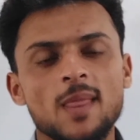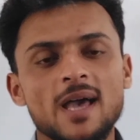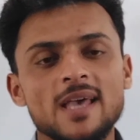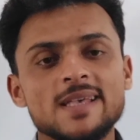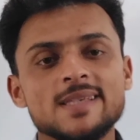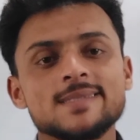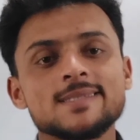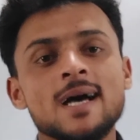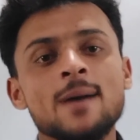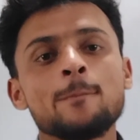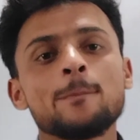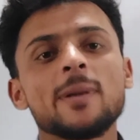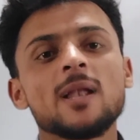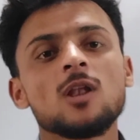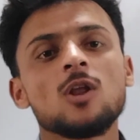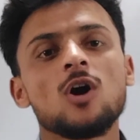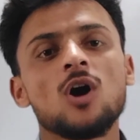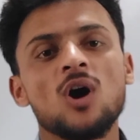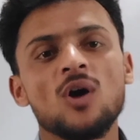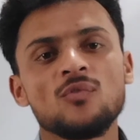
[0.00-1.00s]
an
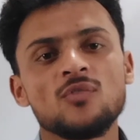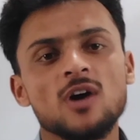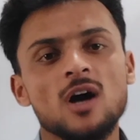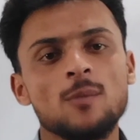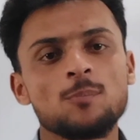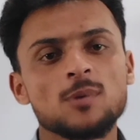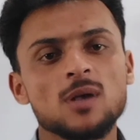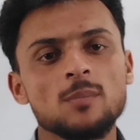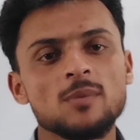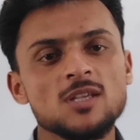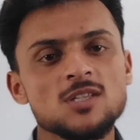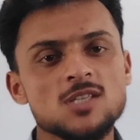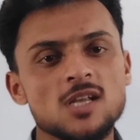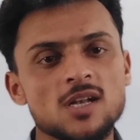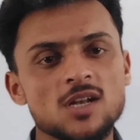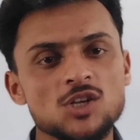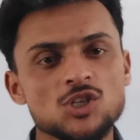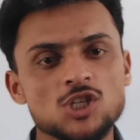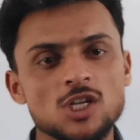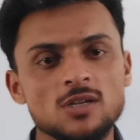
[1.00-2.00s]
example of upcoming
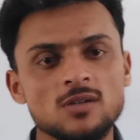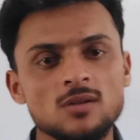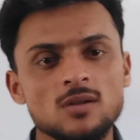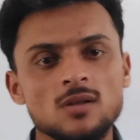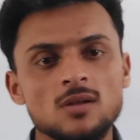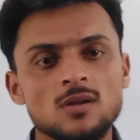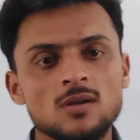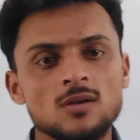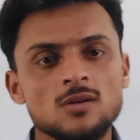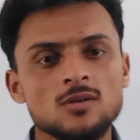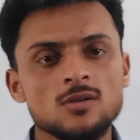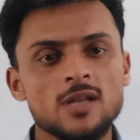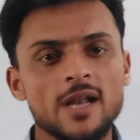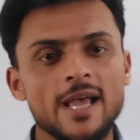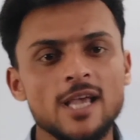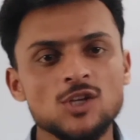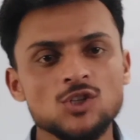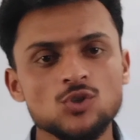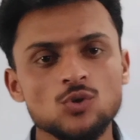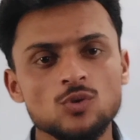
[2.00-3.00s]
generation.
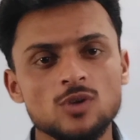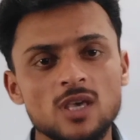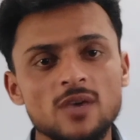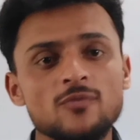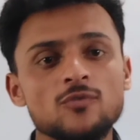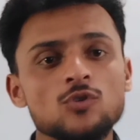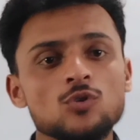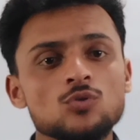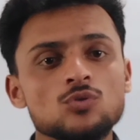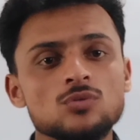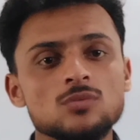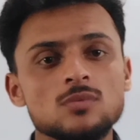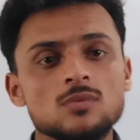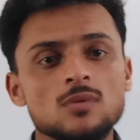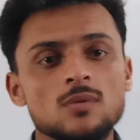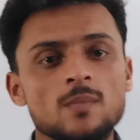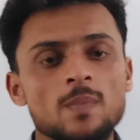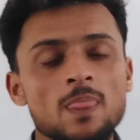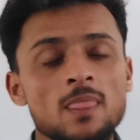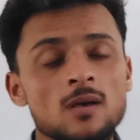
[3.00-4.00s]
Try to
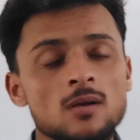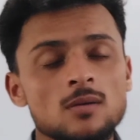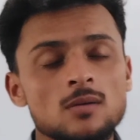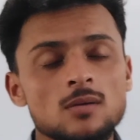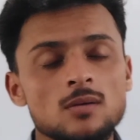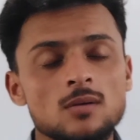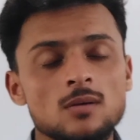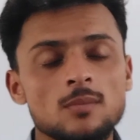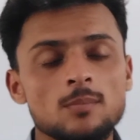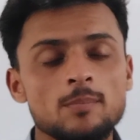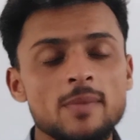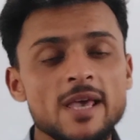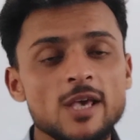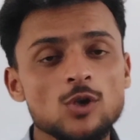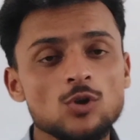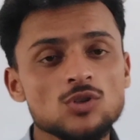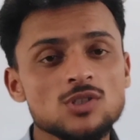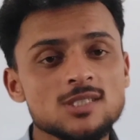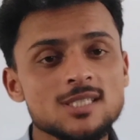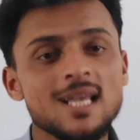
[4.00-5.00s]

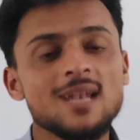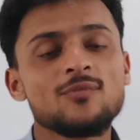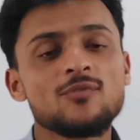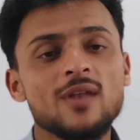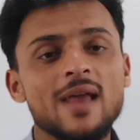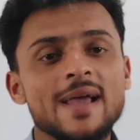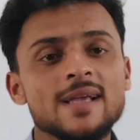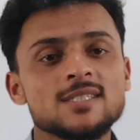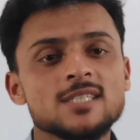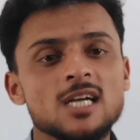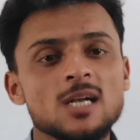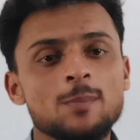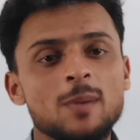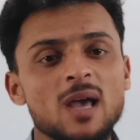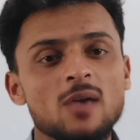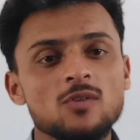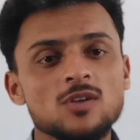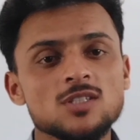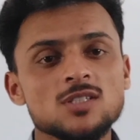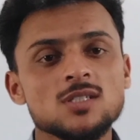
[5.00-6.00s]
make yourself like that
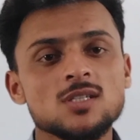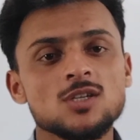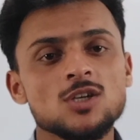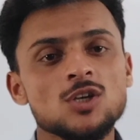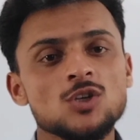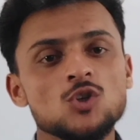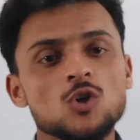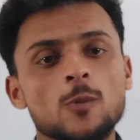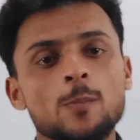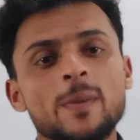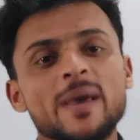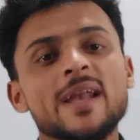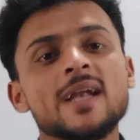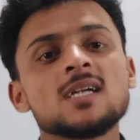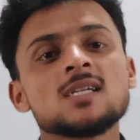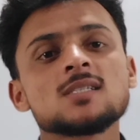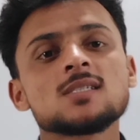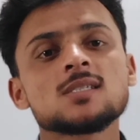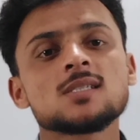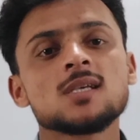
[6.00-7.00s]
by which your
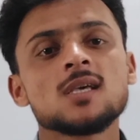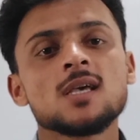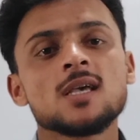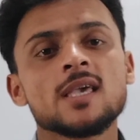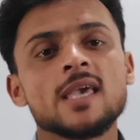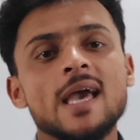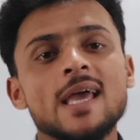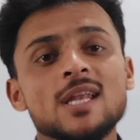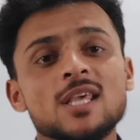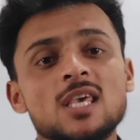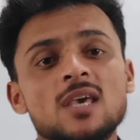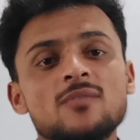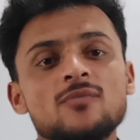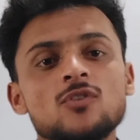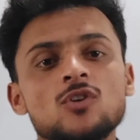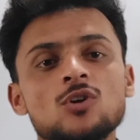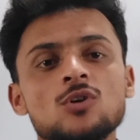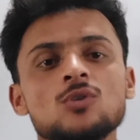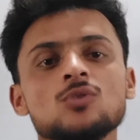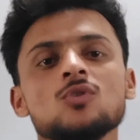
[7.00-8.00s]
parents can
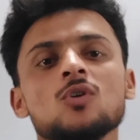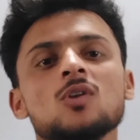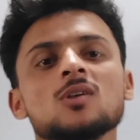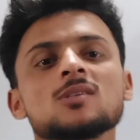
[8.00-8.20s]
give